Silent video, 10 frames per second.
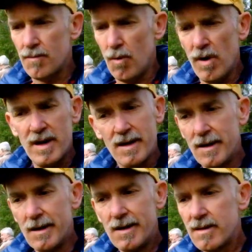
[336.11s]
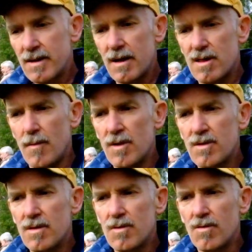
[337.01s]
point. Get someone
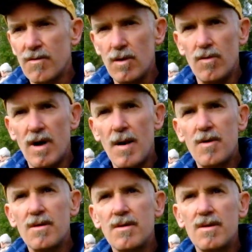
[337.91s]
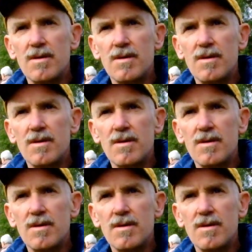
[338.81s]
to sort of glue it up and